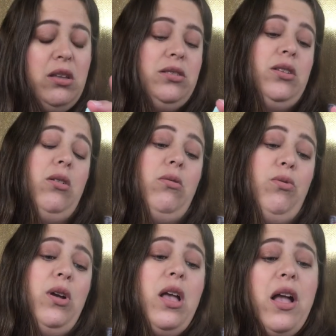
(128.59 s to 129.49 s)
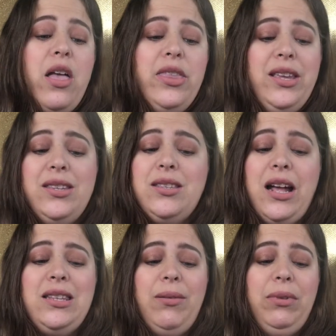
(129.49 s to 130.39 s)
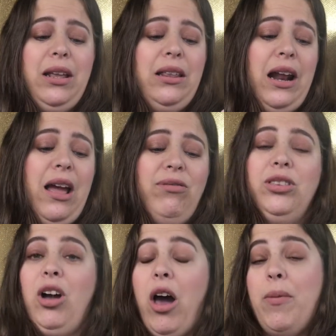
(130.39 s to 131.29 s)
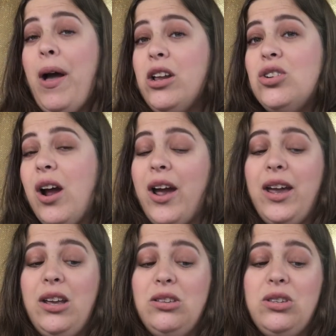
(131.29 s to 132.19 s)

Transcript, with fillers: So this is not something that I have thought about trying.